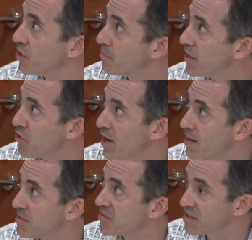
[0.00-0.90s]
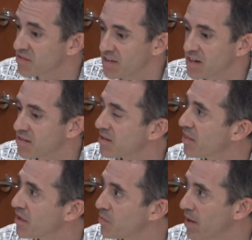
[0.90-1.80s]
are done by unanimous consent. I
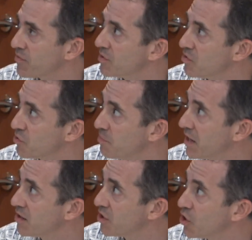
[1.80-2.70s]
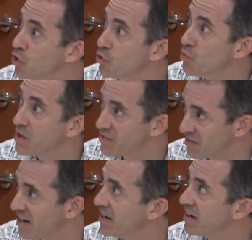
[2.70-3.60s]
think we have to just make clear who is
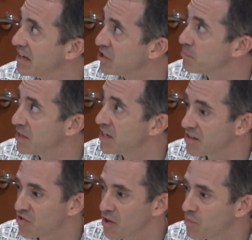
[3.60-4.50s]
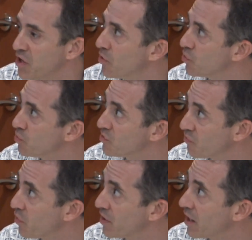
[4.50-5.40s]
attending each meeting so that we know who is
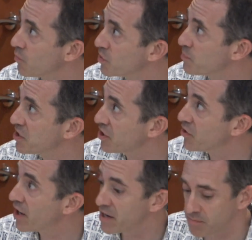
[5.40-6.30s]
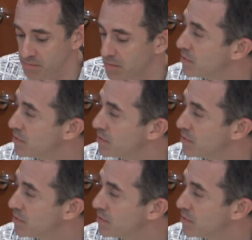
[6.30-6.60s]
voting on which particular item.